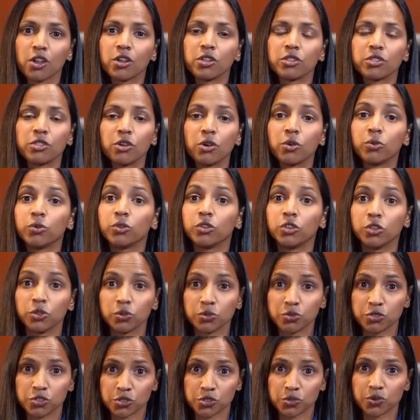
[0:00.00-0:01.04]
though you
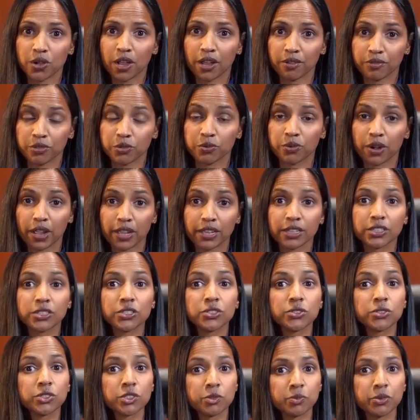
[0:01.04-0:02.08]
do have the right
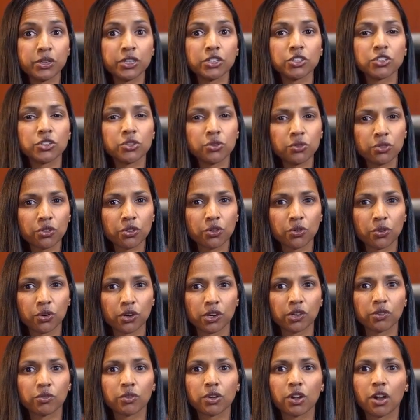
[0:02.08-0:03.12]
to speak to the
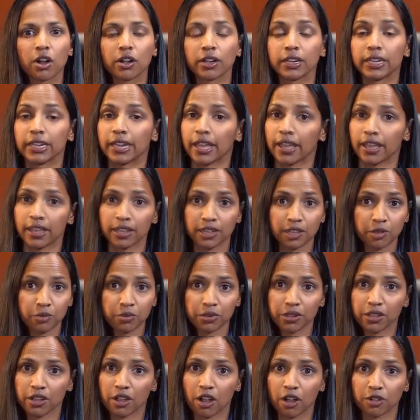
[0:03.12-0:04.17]
court regarding any
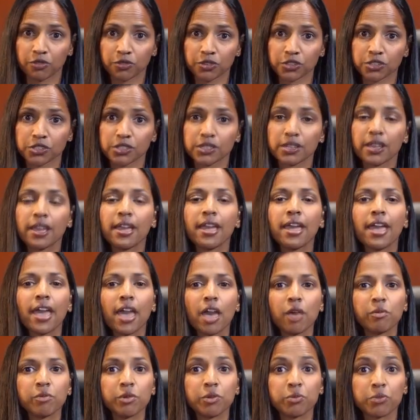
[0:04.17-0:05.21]
plea offers
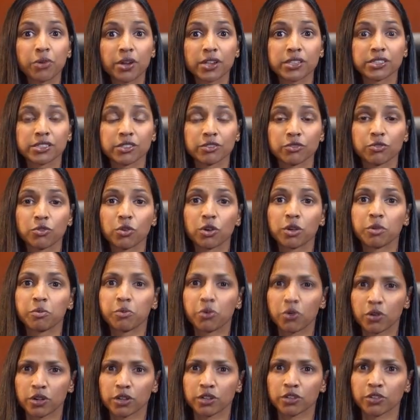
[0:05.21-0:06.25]
and be present for
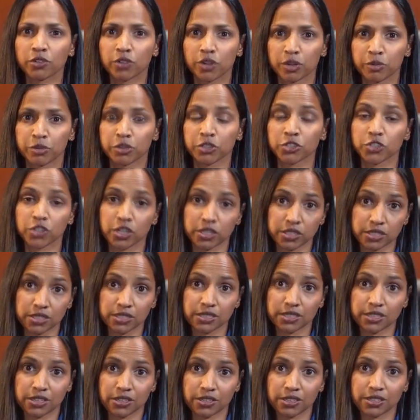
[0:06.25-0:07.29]
important criminal justice
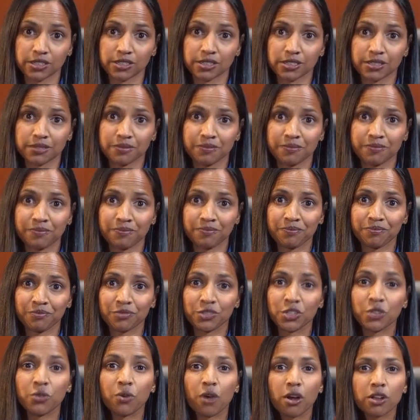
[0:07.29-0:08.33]
hearings.
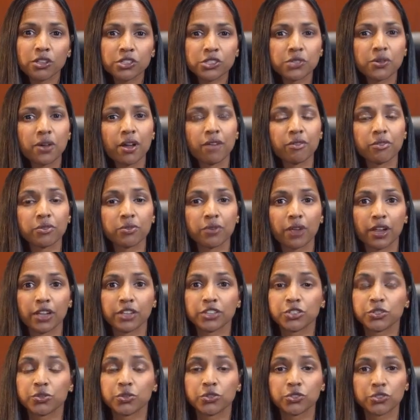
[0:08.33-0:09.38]
You also have the right
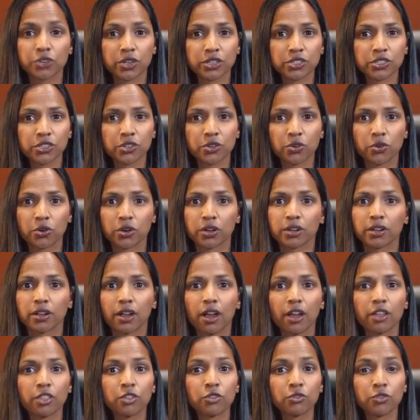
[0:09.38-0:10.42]
to address the court
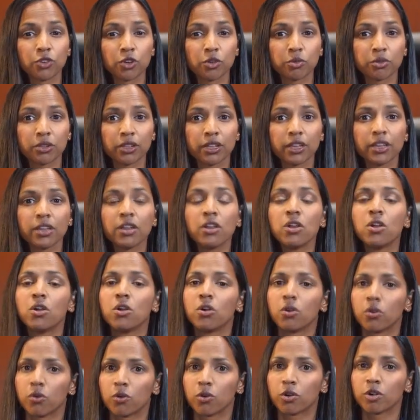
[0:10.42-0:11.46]
either verbally
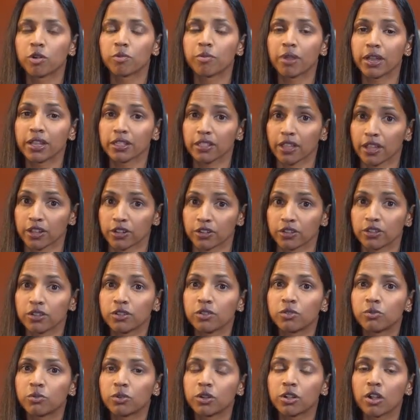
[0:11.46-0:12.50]
or by letter
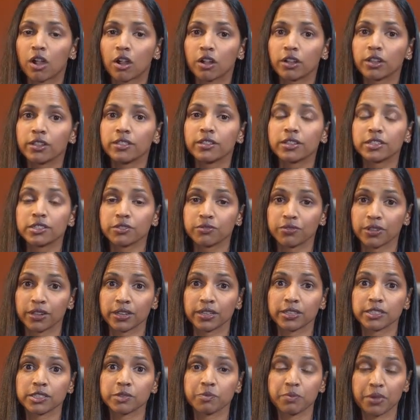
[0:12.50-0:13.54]
regarding the
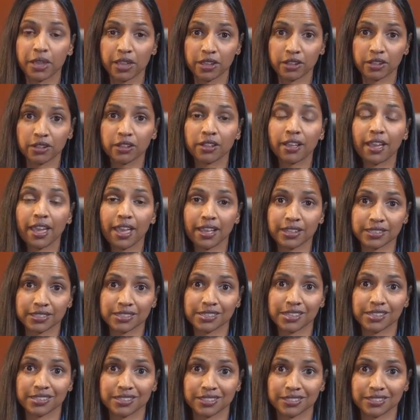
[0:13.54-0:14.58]
defendant's bail and
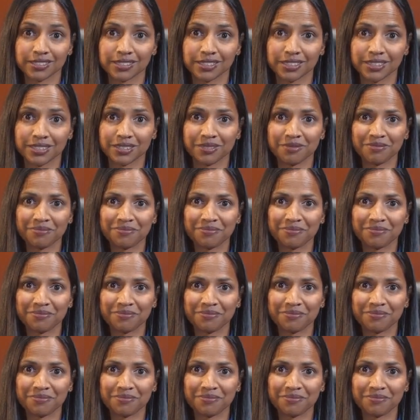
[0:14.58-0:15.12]
sentencing.